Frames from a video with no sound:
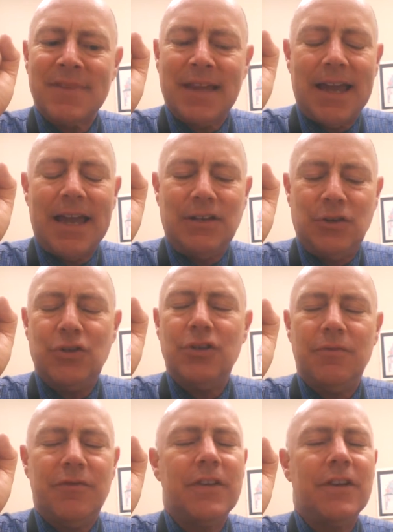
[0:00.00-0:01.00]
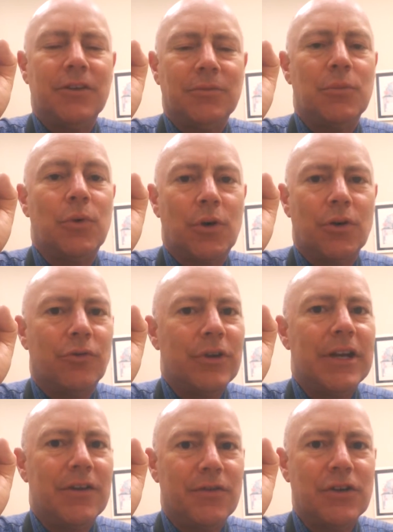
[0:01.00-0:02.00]
and you should feel more
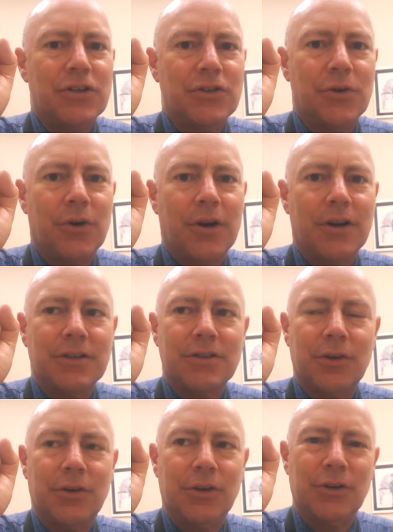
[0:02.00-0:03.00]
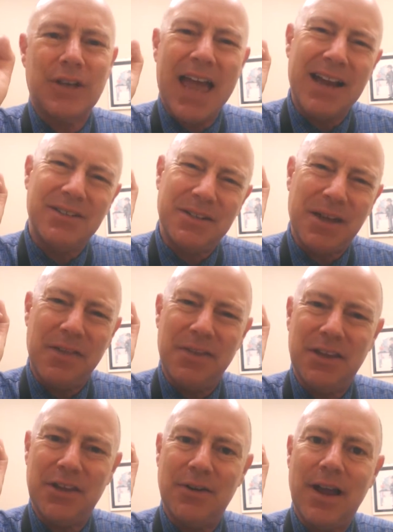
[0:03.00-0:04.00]
reed for sure. So you're actually, I
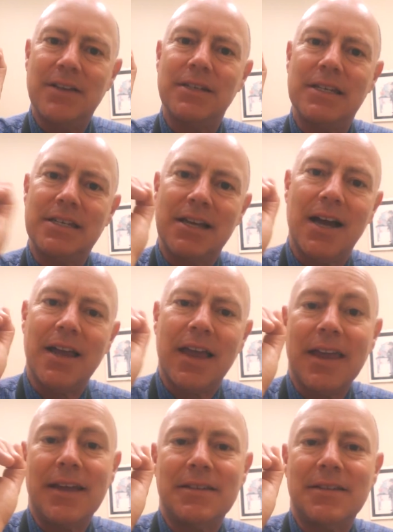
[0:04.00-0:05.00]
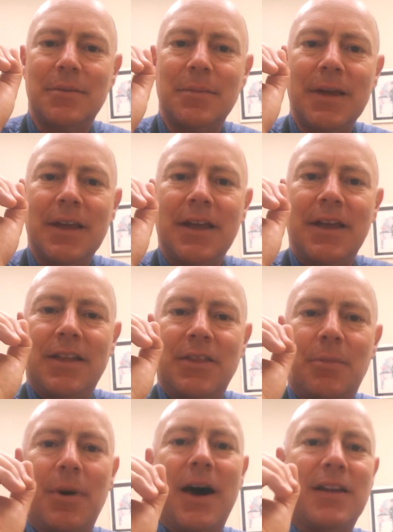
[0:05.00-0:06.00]
think you're actually tonguing against the
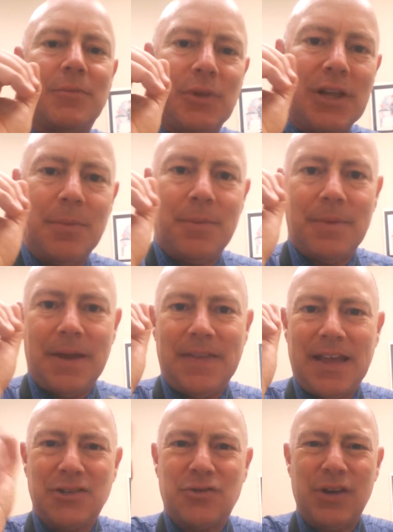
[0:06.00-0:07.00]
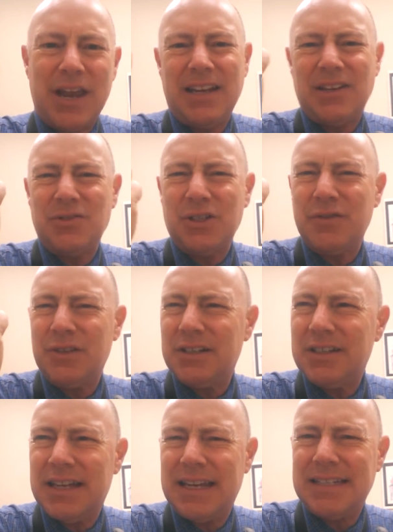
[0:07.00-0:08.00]
bottom lip, and that's creating sort of
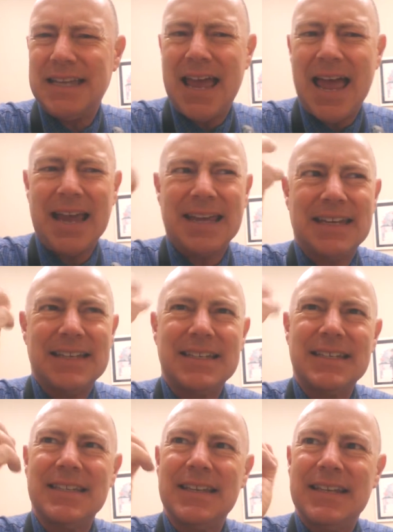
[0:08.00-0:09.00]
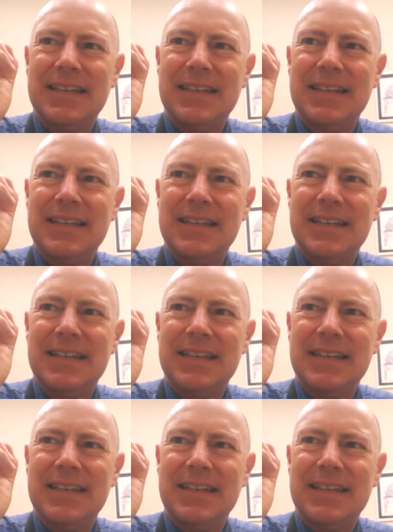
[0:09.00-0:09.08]
an attack, and it's